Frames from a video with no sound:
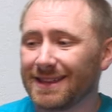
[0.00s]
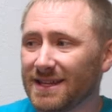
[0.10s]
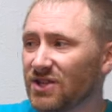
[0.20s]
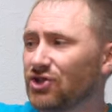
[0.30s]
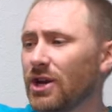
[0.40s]

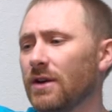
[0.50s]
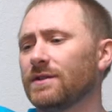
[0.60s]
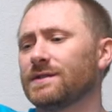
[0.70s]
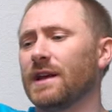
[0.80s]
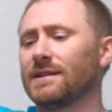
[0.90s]
these
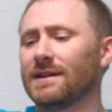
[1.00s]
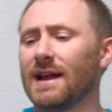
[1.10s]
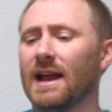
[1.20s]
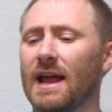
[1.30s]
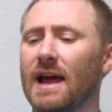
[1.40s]
chairs tend to
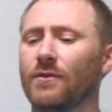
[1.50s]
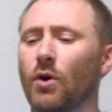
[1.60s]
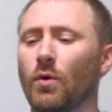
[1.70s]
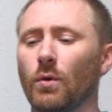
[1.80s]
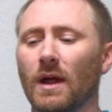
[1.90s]
not have a
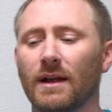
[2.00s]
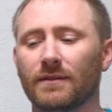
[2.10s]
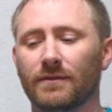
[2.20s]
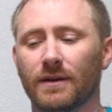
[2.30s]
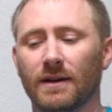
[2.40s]
whole lot
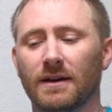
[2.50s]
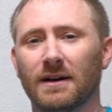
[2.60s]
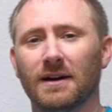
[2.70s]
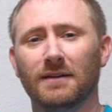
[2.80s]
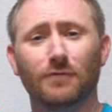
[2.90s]
of
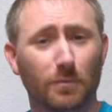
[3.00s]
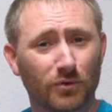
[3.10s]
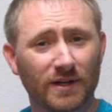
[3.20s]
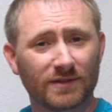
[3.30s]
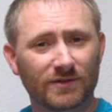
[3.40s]

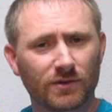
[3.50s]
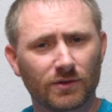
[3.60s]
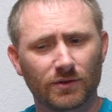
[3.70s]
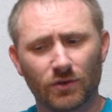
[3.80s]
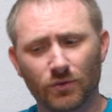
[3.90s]
footprint,
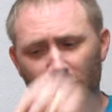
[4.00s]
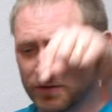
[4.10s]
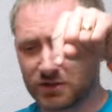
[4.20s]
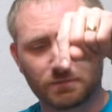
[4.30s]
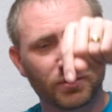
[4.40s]
so you
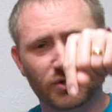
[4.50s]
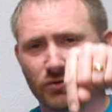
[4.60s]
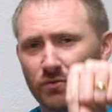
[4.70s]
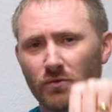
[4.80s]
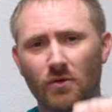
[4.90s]
can just push
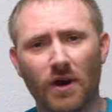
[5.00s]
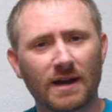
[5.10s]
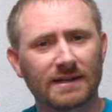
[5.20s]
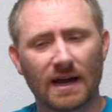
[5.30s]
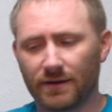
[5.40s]
it
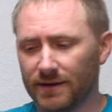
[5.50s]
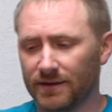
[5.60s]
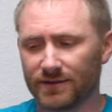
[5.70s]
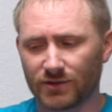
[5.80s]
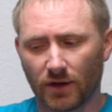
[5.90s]
right down
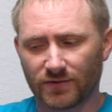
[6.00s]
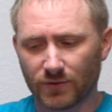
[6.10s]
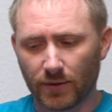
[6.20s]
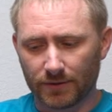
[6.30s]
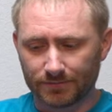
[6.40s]
into the soft
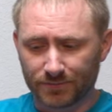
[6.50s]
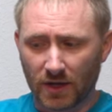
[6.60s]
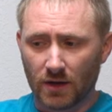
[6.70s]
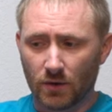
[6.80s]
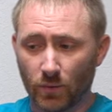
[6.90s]
soil,
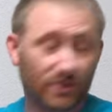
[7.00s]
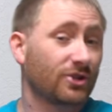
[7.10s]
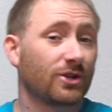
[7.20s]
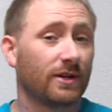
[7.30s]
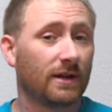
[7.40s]

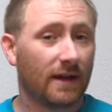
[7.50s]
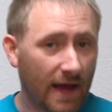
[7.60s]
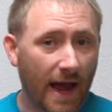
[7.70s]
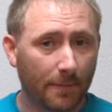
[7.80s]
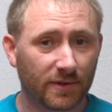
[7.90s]
which
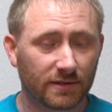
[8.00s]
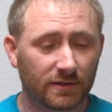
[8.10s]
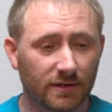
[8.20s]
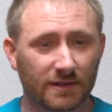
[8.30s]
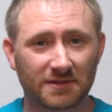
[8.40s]
happened.
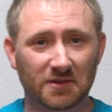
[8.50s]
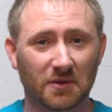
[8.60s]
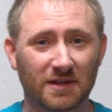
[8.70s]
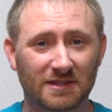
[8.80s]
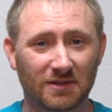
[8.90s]
And
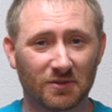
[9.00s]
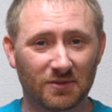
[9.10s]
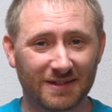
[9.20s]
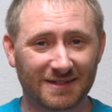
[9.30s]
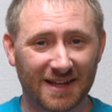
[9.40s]
so I
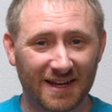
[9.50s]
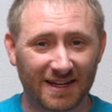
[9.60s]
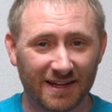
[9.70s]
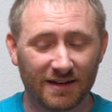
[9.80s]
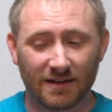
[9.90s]
slowly
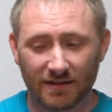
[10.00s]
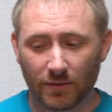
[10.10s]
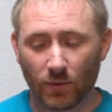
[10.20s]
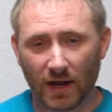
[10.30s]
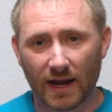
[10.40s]
sank in, and
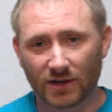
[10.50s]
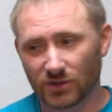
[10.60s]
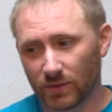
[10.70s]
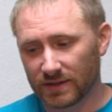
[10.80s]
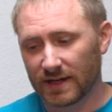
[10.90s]
then when I
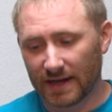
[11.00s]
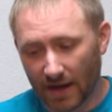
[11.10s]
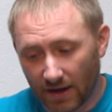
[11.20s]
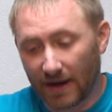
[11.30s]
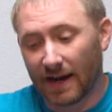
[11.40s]
actually went to take it
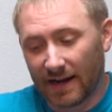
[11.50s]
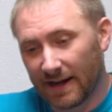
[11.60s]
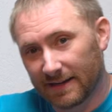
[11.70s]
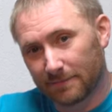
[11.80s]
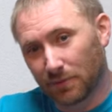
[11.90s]
out, I kind of
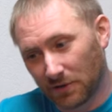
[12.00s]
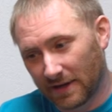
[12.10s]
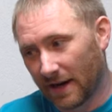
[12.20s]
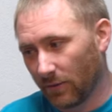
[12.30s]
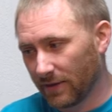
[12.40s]
had to pull
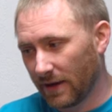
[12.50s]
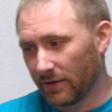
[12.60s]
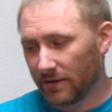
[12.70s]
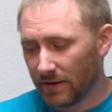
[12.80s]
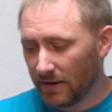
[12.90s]
it out
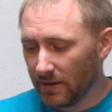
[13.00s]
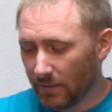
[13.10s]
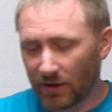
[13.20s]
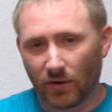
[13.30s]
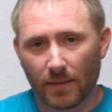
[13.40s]

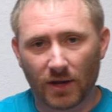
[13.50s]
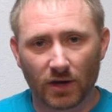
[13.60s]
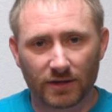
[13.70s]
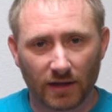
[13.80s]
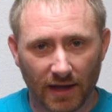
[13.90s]
by grabbing
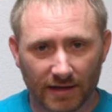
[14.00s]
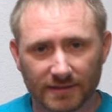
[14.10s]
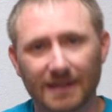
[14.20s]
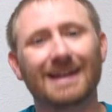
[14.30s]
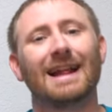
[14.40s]
onto the leg
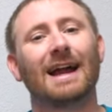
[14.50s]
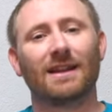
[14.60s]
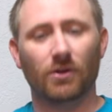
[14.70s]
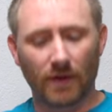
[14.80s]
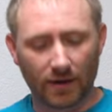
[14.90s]
to get it out
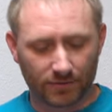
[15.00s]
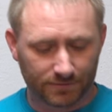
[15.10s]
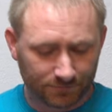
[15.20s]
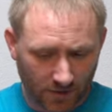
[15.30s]
of the ground.